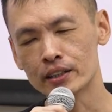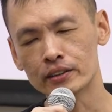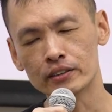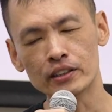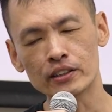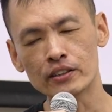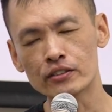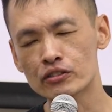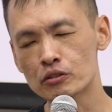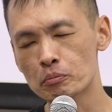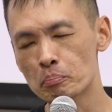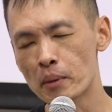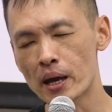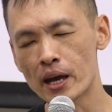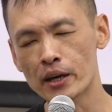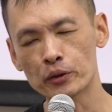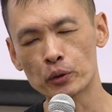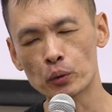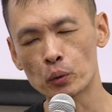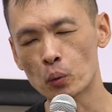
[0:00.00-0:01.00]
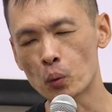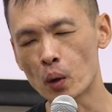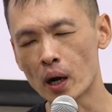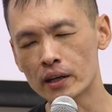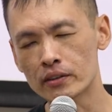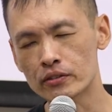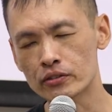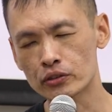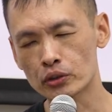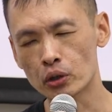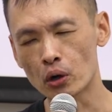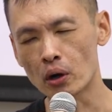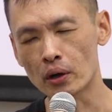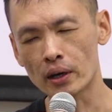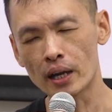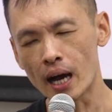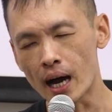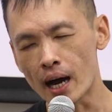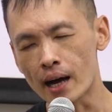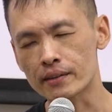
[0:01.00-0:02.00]
These men who once taught
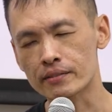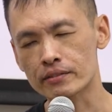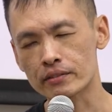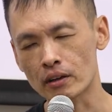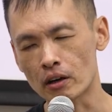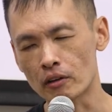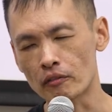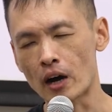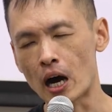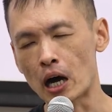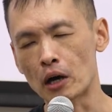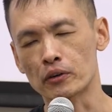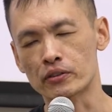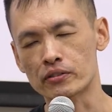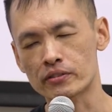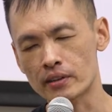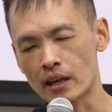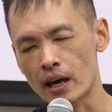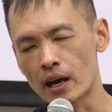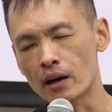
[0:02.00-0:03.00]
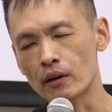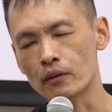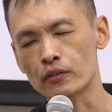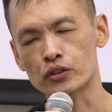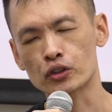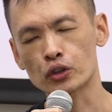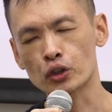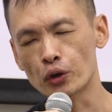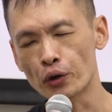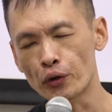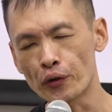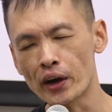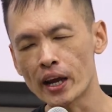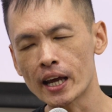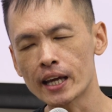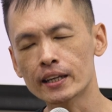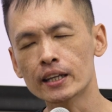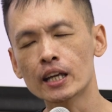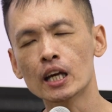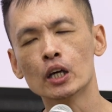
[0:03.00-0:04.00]
us of ourselves
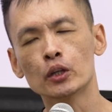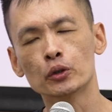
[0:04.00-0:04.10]
crane